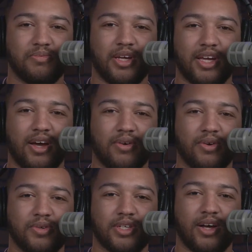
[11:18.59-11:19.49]
take out
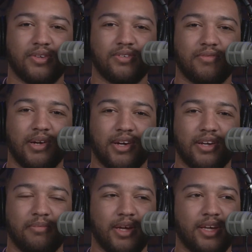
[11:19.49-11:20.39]
Girl Scouts of
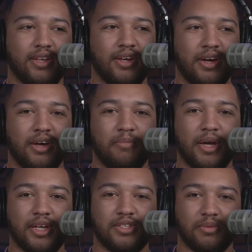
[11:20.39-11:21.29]
America, make it
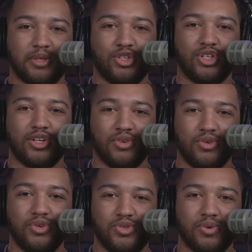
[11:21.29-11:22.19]
something gender
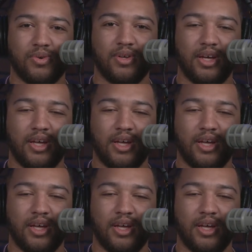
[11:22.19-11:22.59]
neutral,